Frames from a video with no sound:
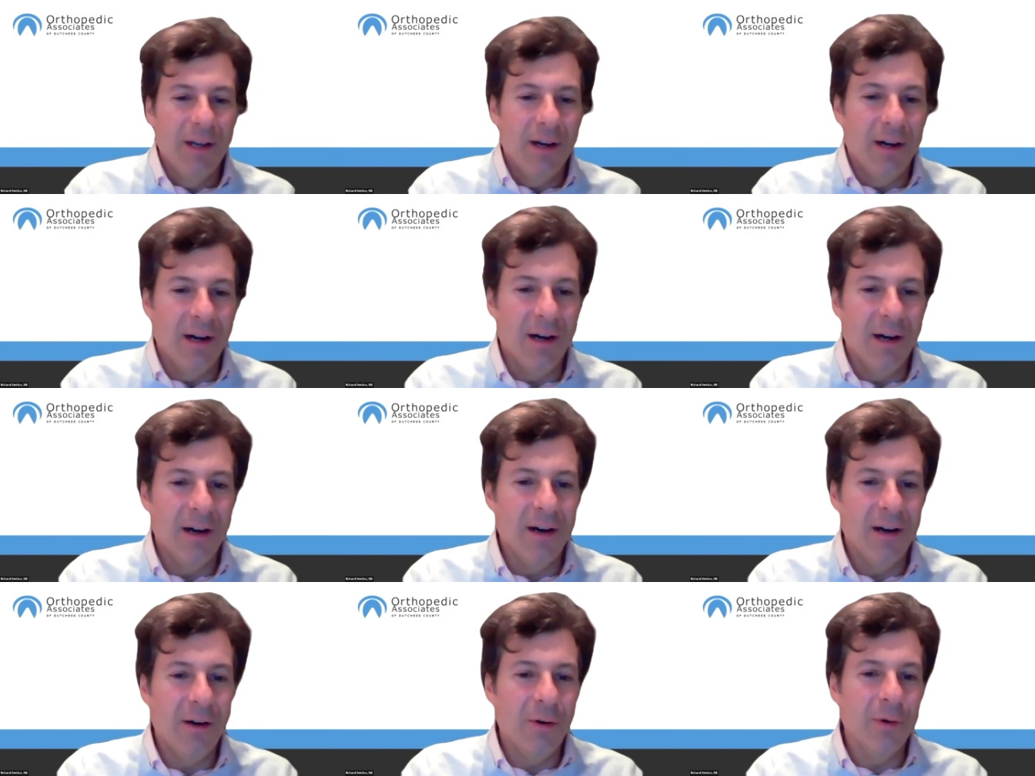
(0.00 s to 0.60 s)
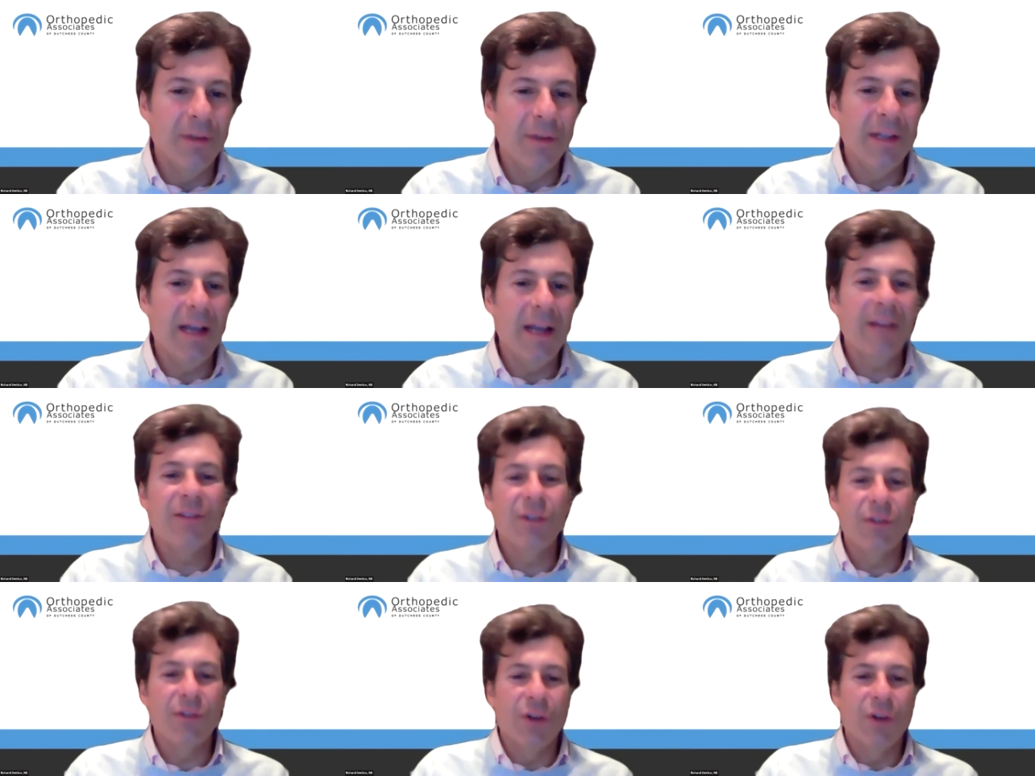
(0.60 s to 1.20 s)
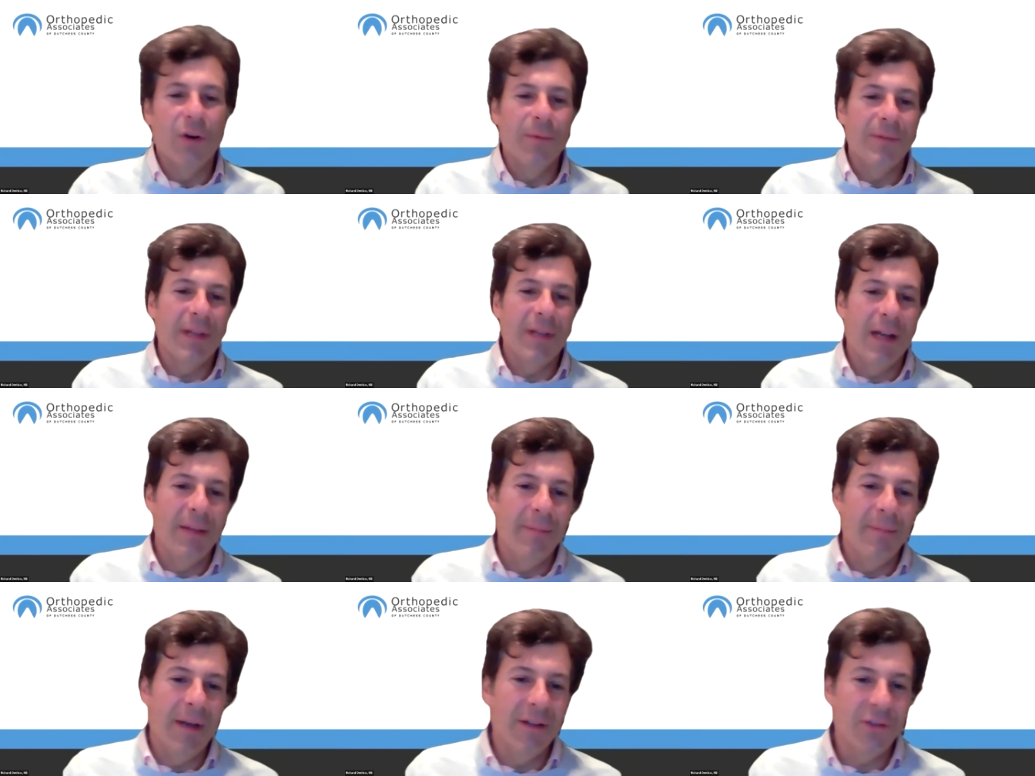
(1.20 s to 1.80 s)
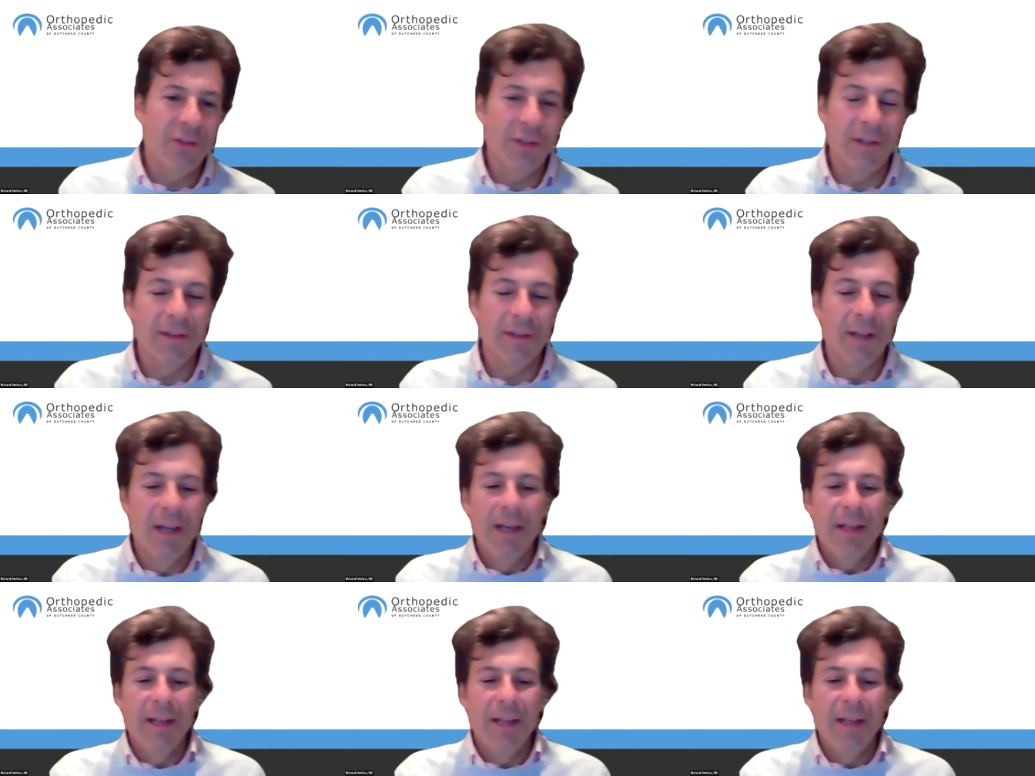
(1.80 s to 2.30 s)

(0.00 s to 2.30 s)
or the exosomes that I mentioned,